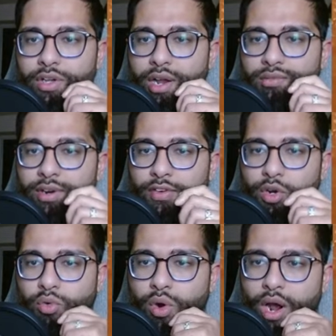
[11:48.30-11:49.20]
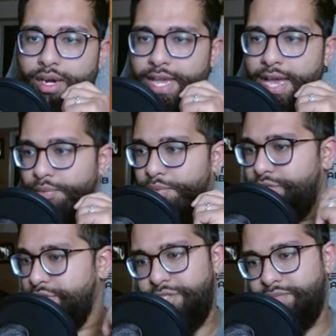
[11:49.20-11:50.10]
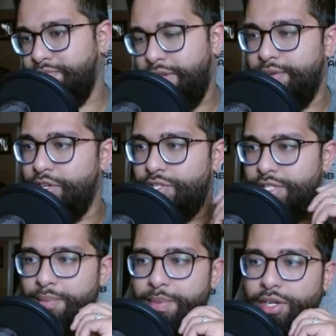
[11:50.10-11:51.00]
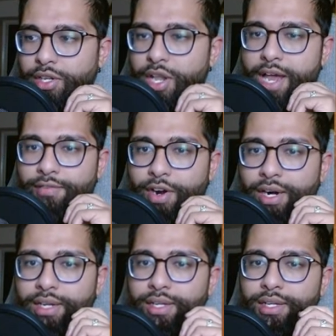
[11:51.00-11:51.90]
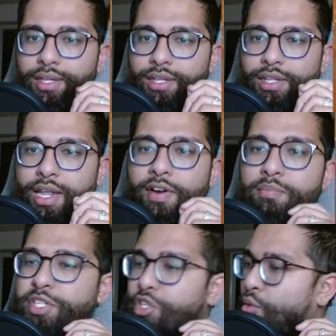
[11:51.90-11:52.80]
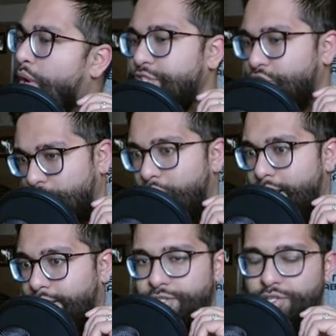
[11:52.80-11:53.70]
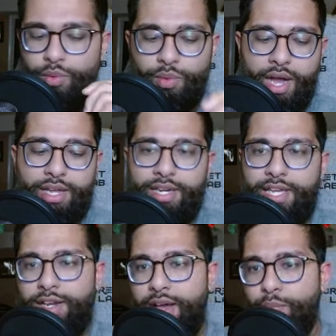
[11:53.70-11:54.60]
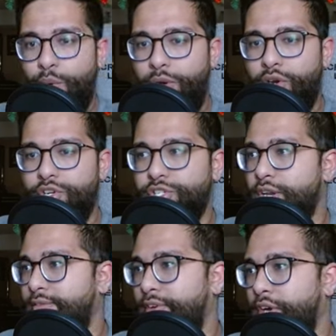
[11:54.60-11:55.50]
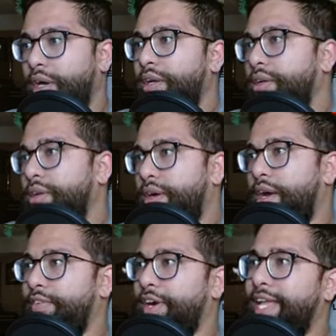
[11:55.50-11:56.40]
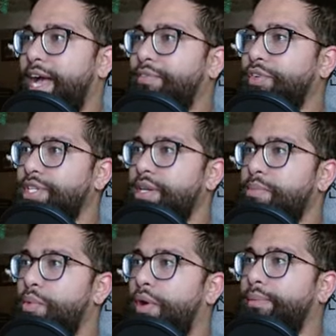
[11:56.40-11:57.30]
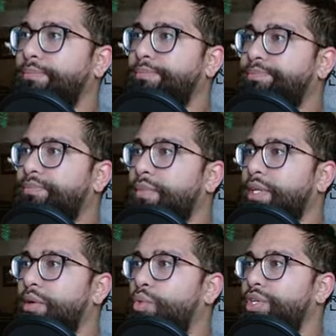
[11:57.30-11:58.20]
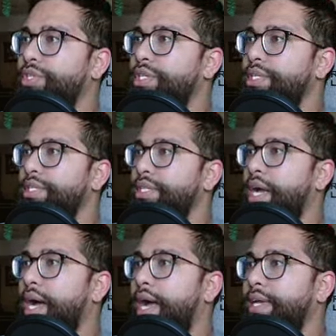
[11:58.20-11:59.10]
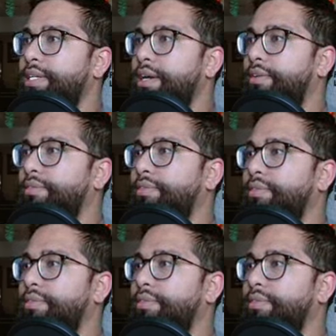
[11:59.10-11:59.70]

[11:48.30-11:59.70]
gotten rid of a croc yet, which is kind of a good sign, but a lot of our a lot of our Mr. Ones are gone, so we're not going to get a lot more recursion out of our out of our gavels anymore, which is kind of